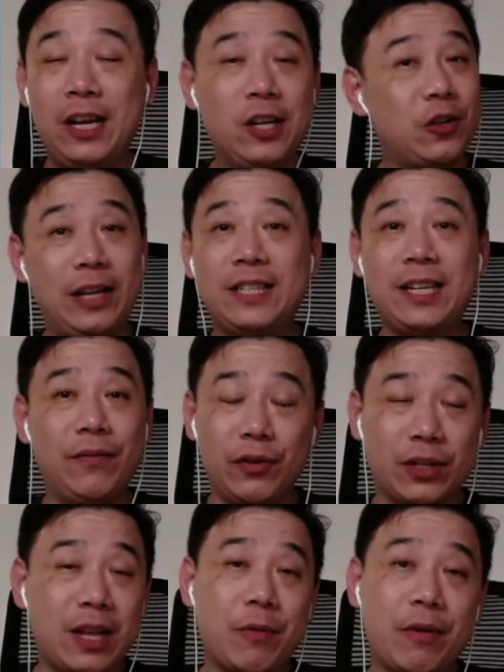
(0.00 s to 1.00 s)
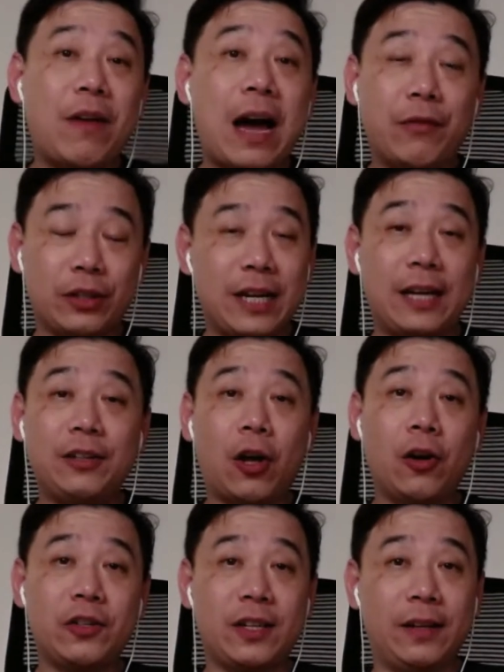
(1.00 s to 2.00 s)
So let's say if you start with $5 or
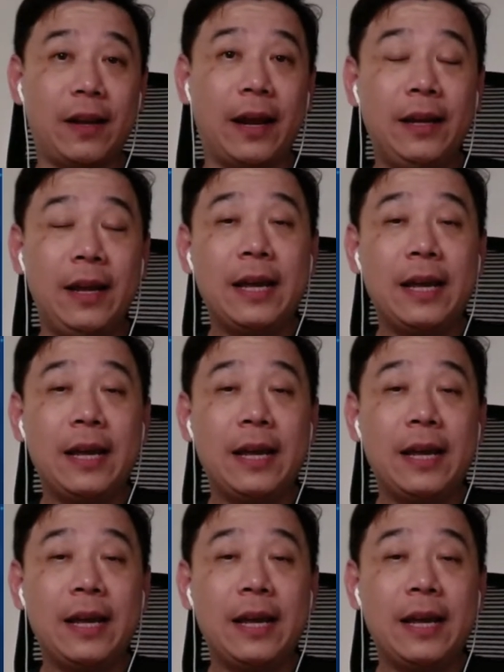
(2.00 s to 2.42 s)
$10 a day,